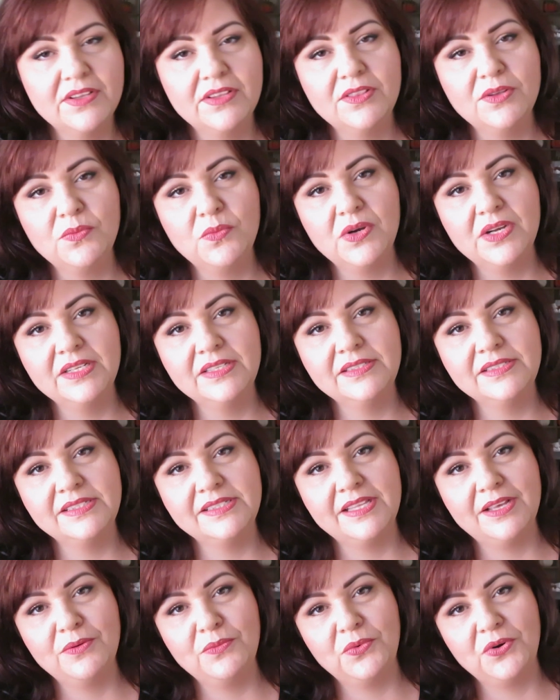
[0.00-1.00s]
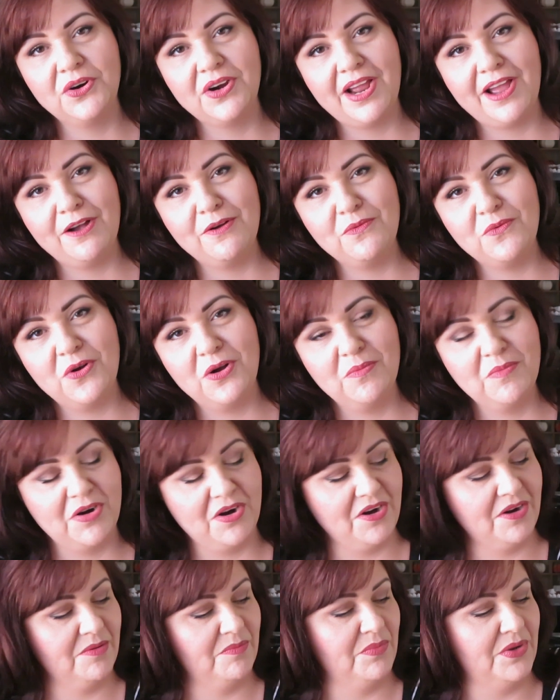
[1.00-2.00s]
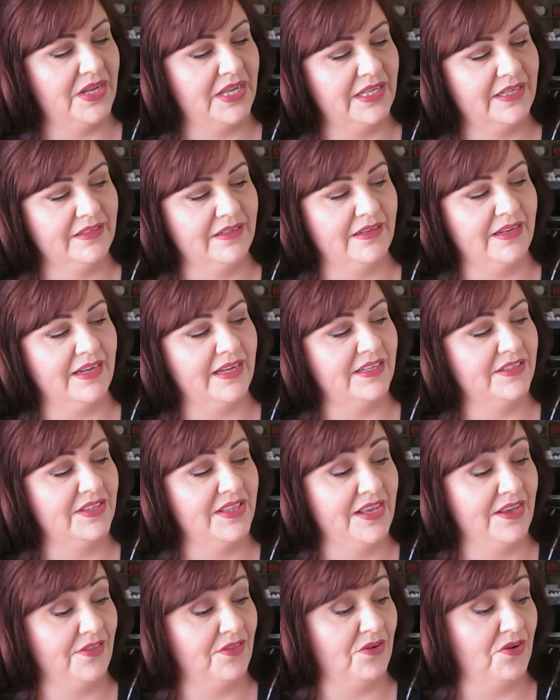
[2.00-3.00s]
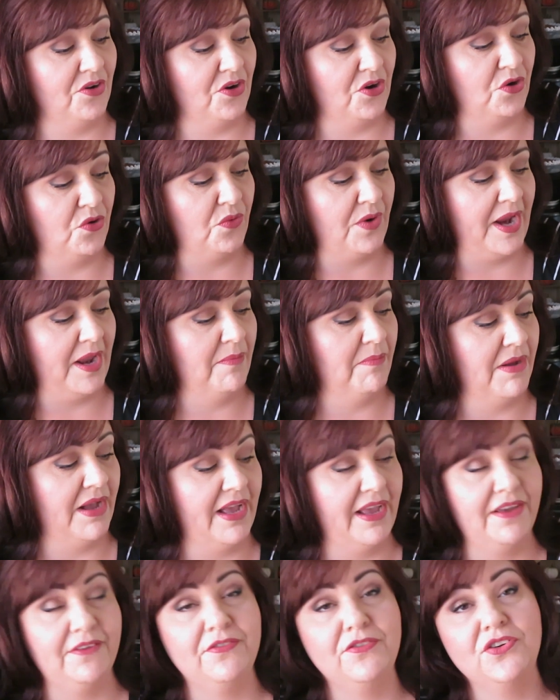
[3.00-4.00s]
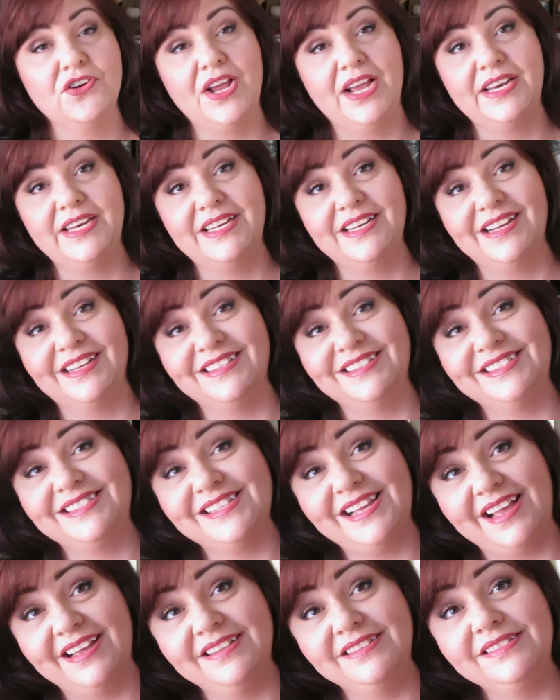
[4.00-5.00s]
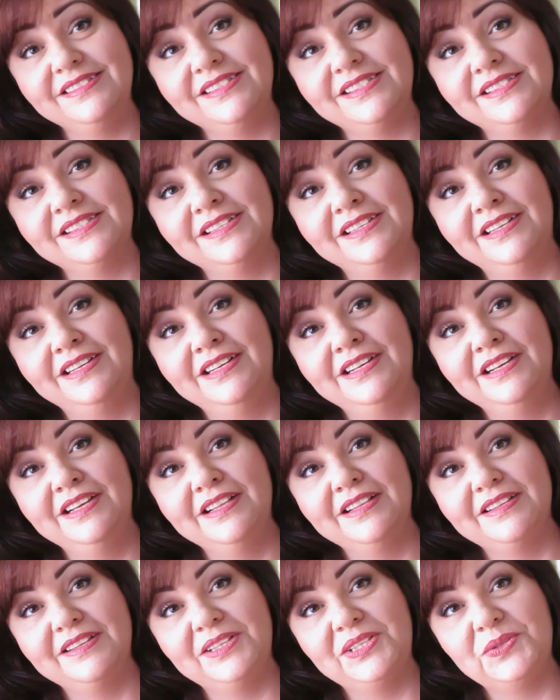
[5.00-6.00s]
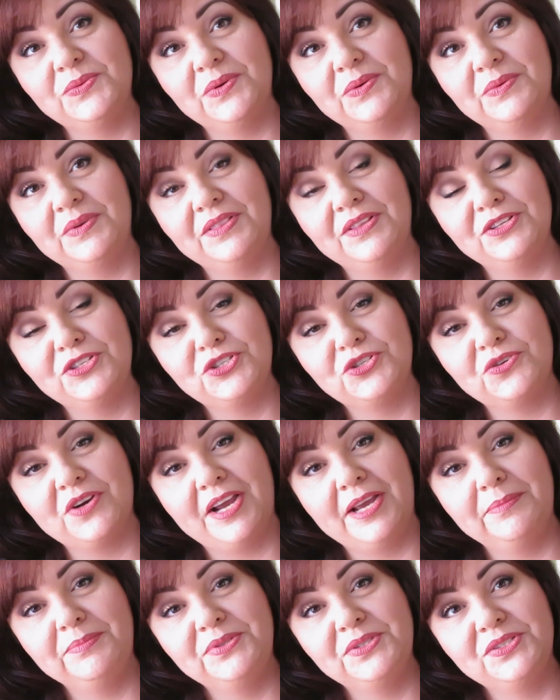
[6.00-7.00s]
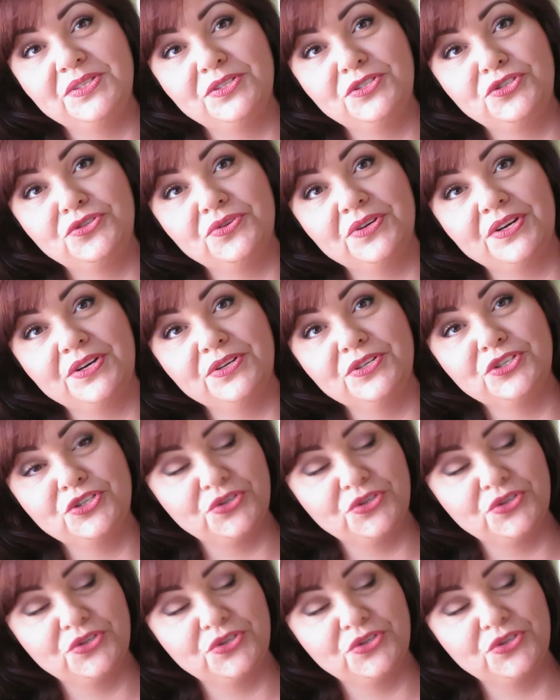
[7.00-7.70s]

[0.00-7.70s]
than the ones that were at Walmart, but I think they're a great buy for 99 cents. This one in the stripes, Trick or